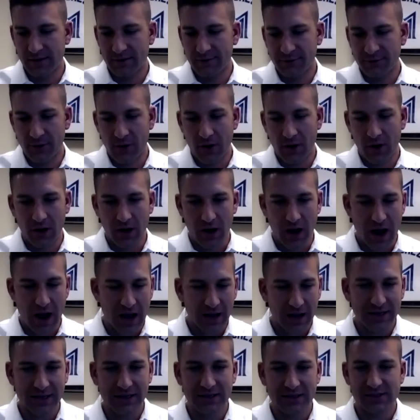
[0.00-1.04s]
for our
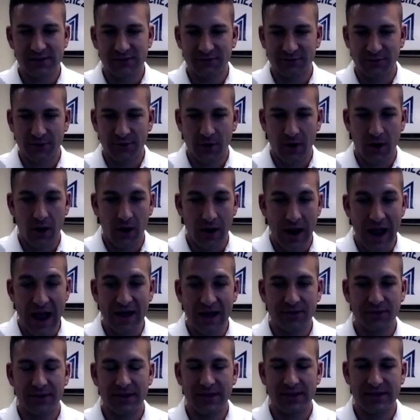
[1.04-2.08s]
audience and for our
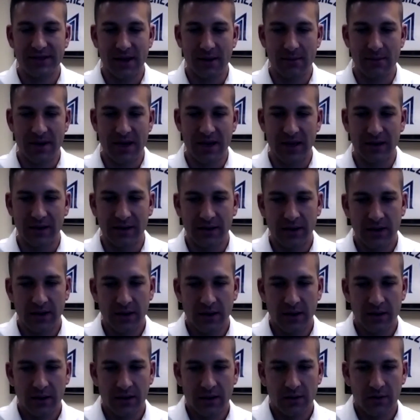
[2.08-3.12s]
athletes, I mean,
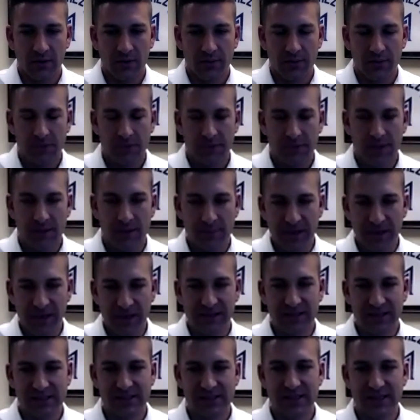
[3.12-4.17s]
the big
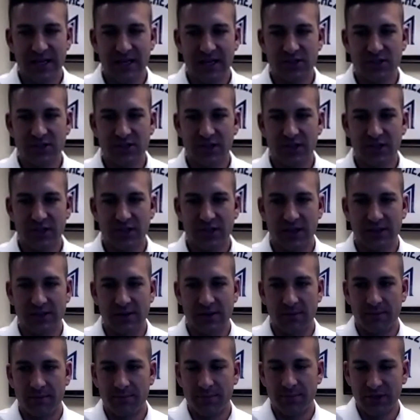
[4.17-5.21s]
distinction is
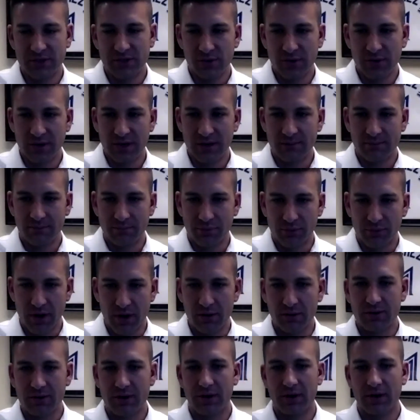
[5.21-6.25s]
between
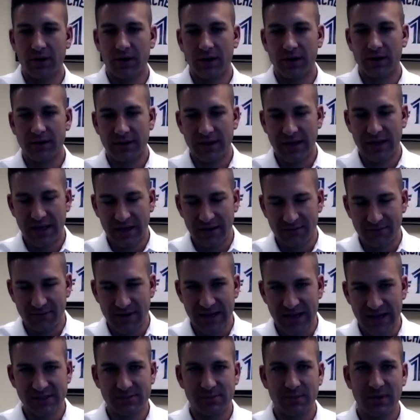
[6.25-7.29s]
broker and
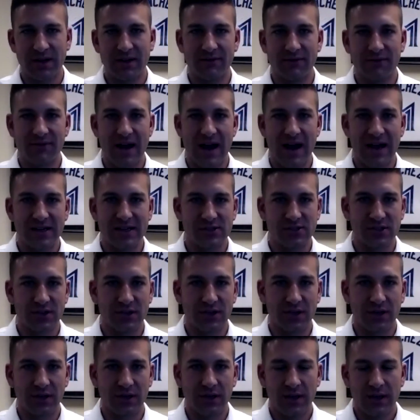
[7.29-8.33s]
investment
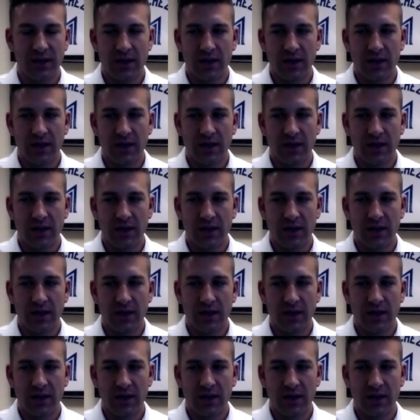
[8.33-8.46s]
advisor.